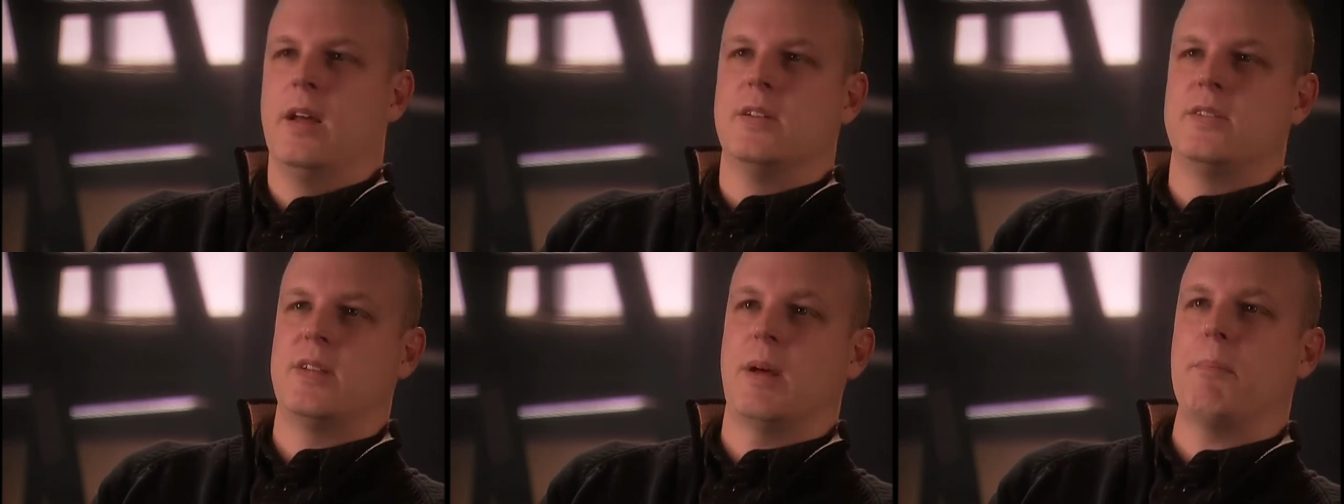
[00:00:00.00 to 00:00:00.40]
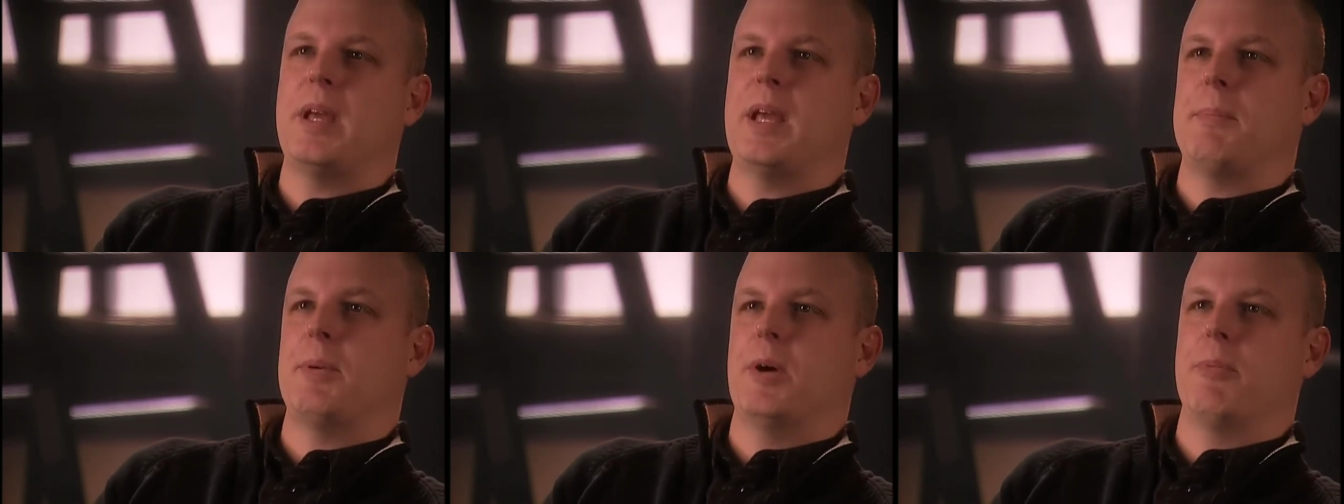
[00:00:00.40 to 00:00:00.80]
Some
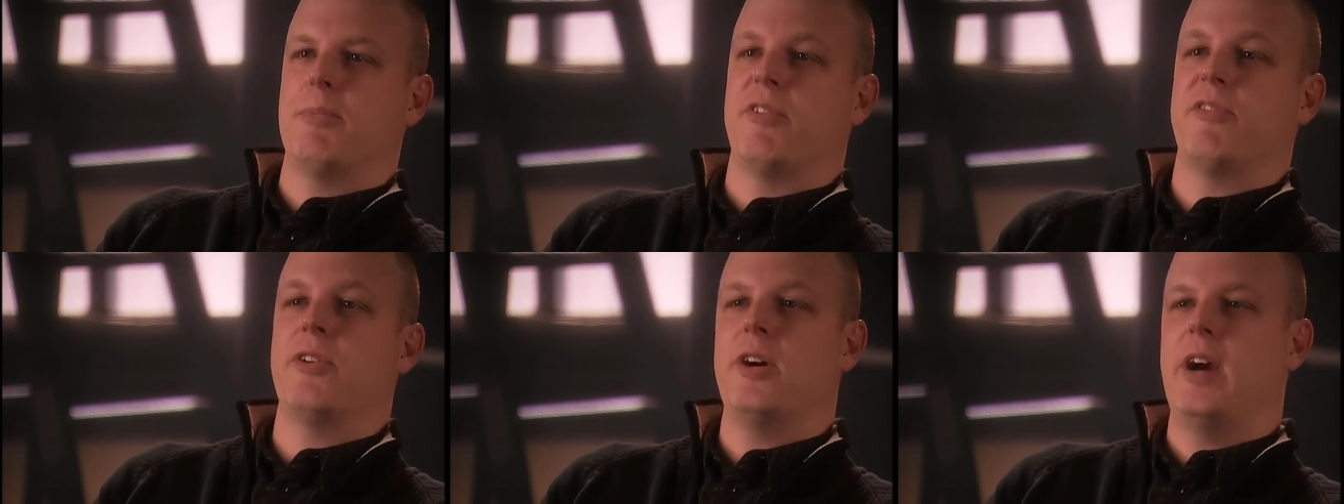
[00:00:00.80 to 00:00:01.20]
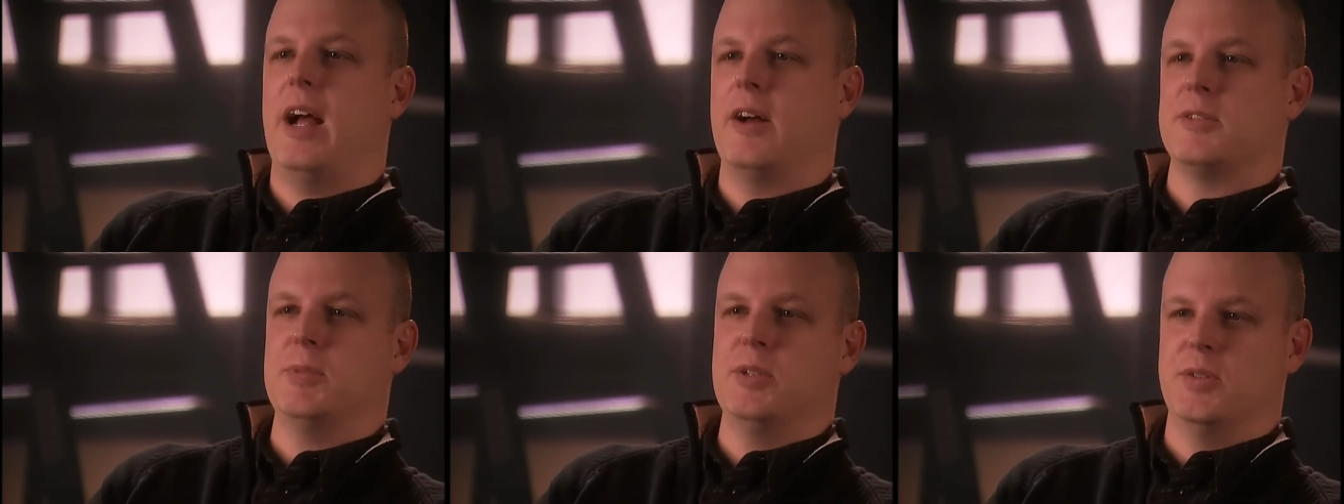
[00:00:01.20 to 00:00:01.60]
people prefer
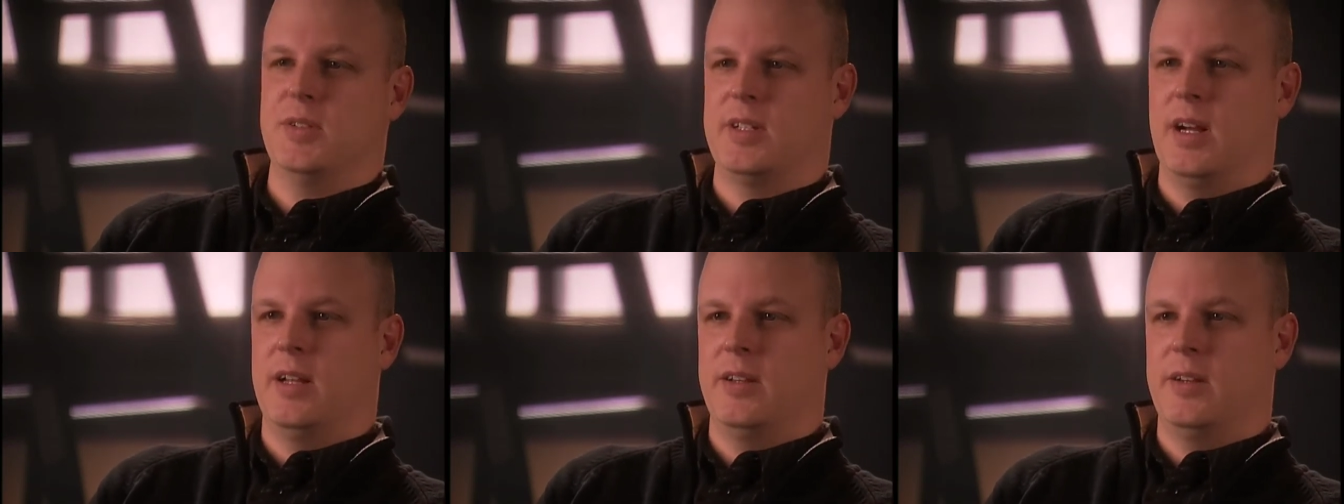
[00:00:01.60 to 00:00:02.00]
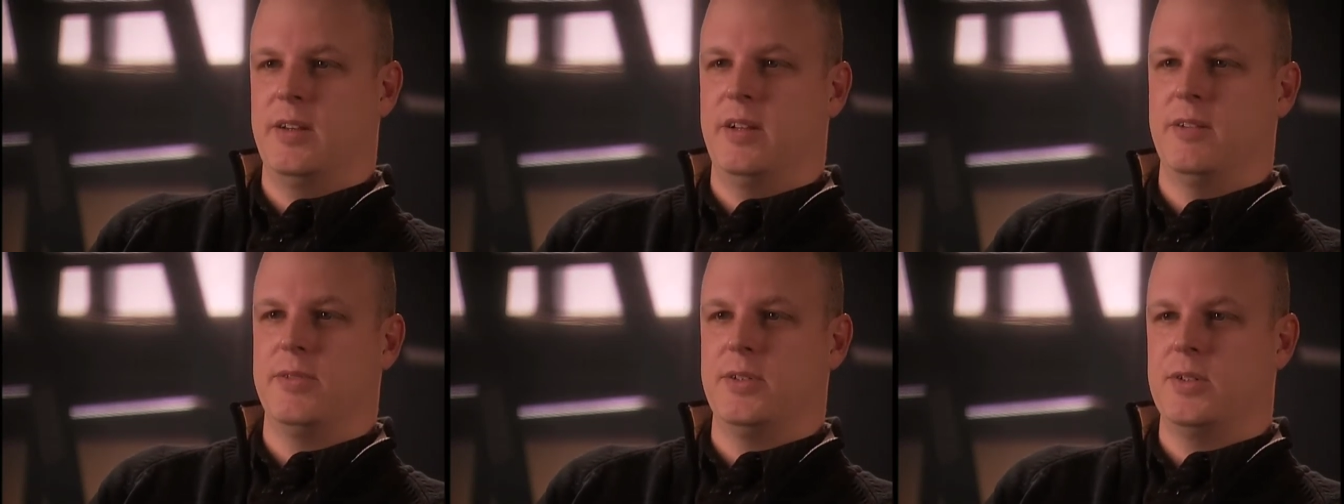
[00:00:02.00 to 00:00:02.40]
house music under
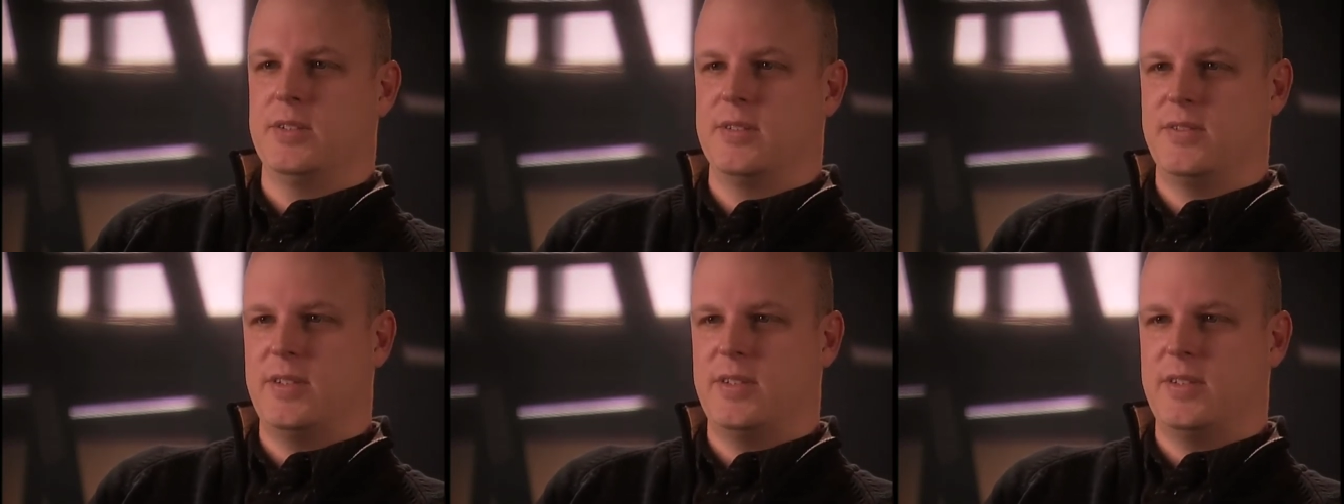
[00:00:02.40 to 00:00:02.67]
the influence of